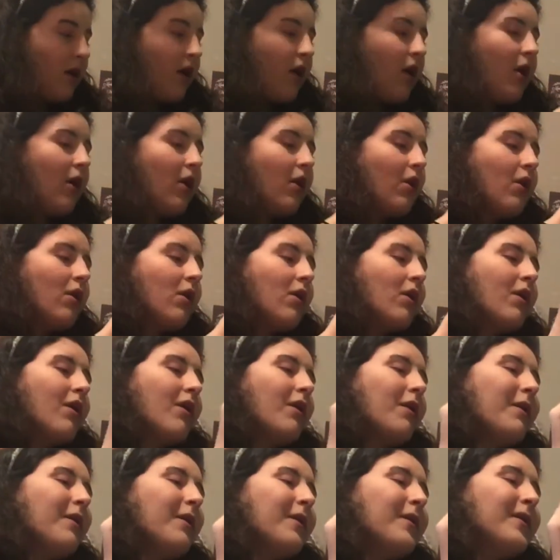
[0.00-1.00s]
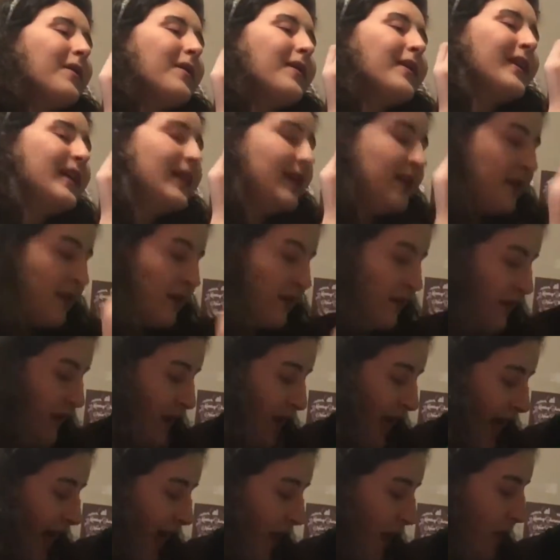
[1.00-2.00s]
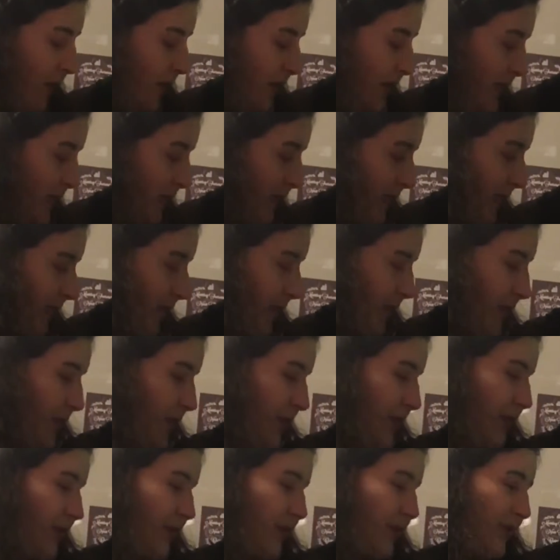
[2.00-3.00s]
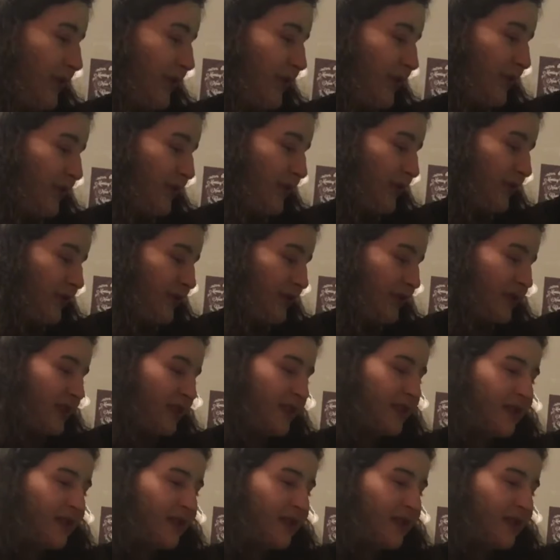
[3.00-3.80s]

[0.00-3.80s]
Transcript: Oh, how cute.